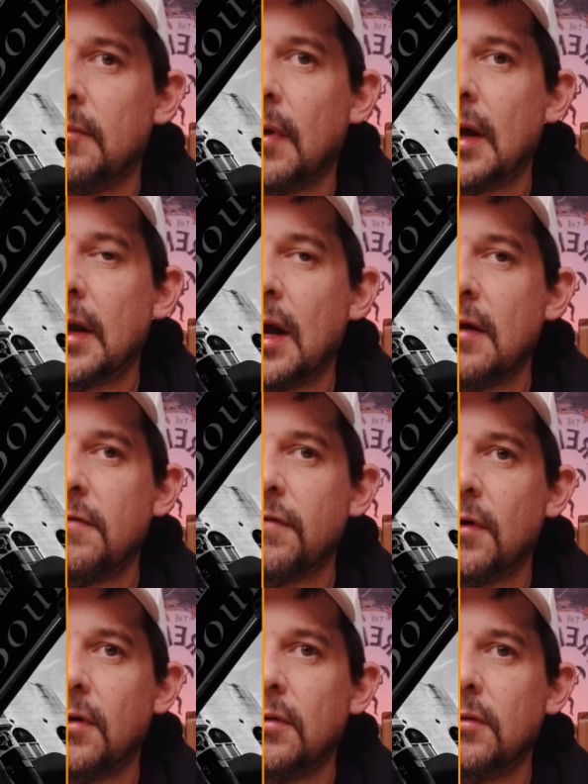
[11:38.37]
my
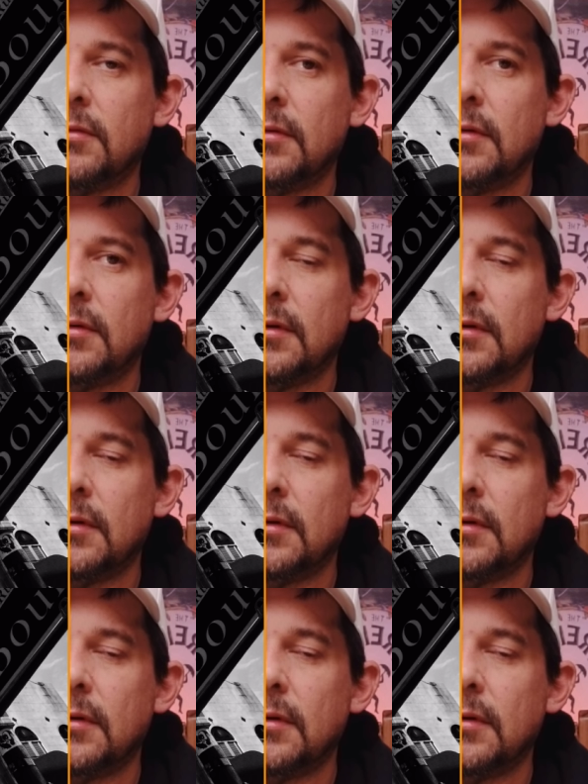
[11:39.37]
iPhone